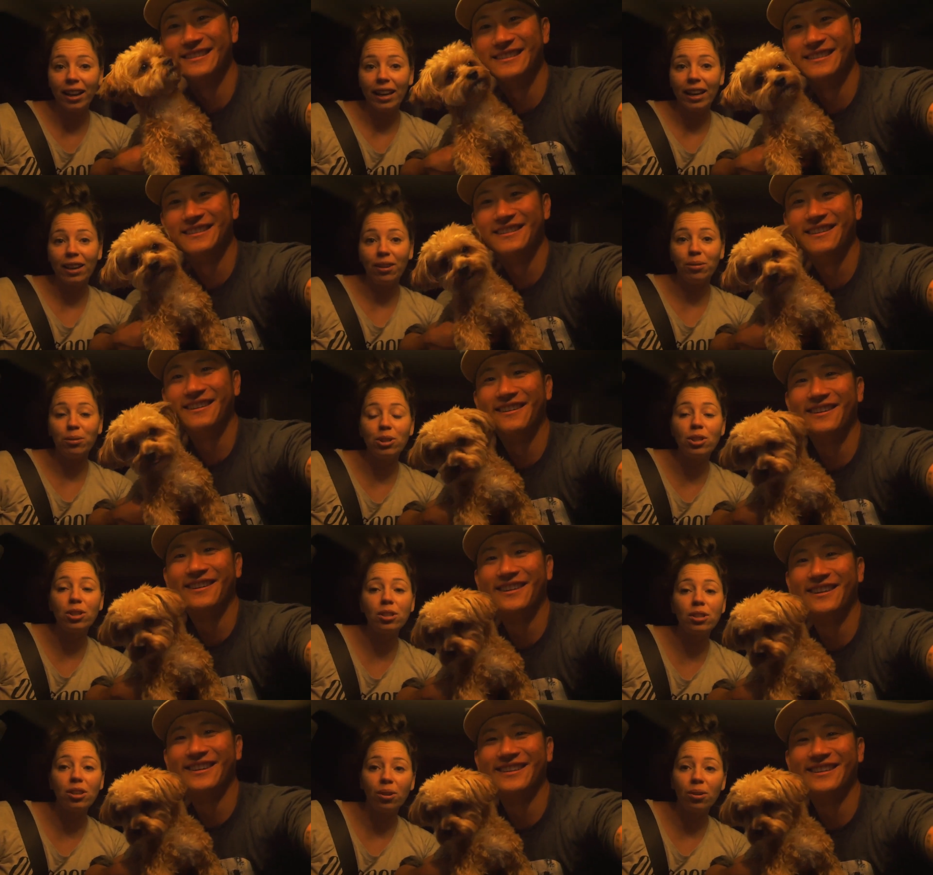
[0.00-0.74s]
Speaker 1: It
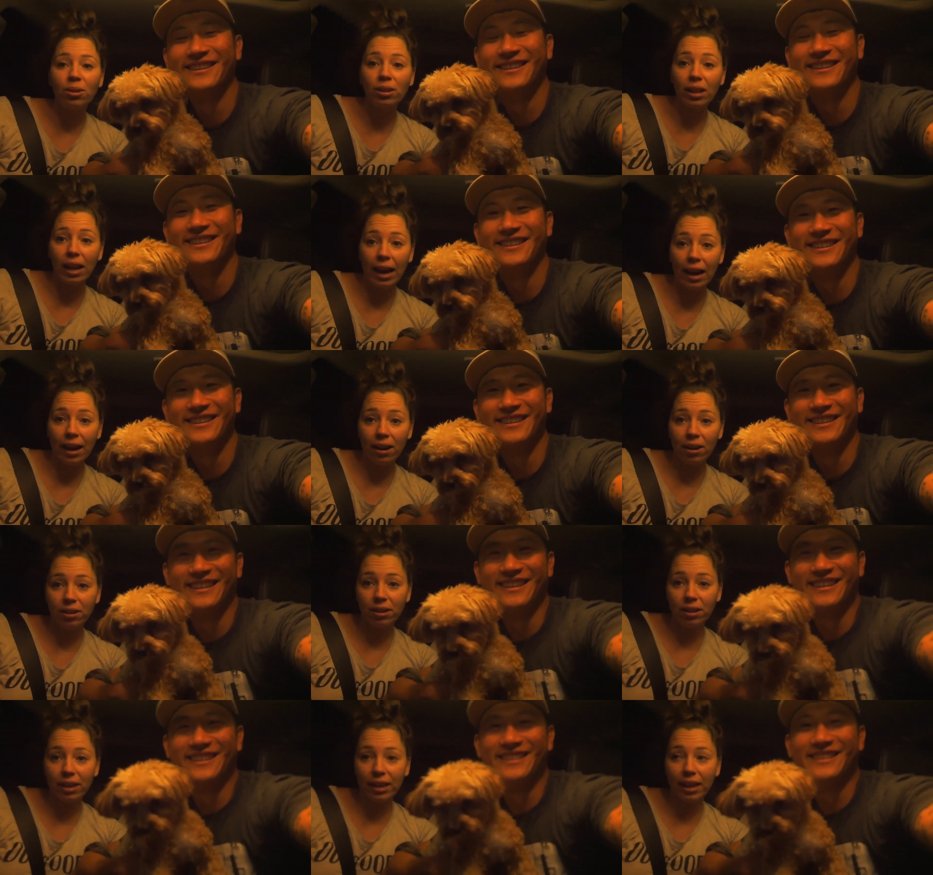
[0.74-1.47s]
was so
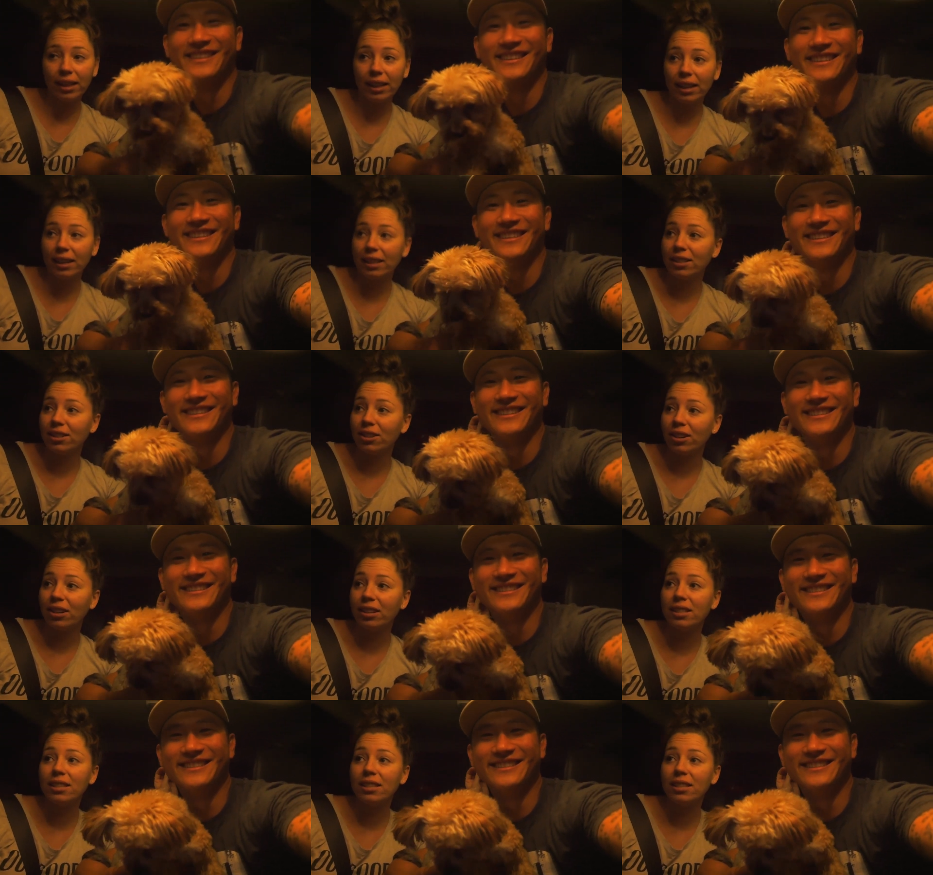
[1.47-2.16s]
loud, and then it started